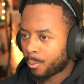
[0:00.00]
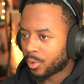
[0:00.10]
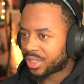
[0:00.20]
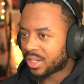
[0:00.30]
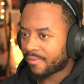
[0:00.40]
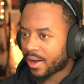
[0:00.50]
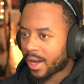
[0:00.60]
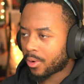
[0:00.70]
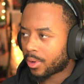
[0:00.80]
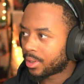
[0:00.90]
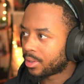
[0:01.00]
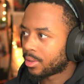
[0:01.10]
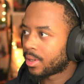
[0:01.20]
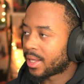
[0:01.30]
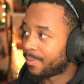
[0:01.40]
we see Vi on
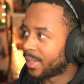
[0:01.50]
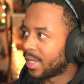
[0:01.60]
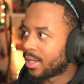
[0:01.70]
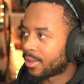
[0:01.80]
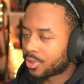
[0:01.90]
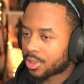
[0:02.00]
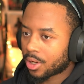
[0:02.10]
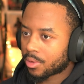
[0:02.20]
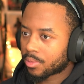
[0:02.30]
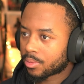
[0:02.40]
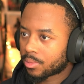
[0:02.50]
at the beginning of the show?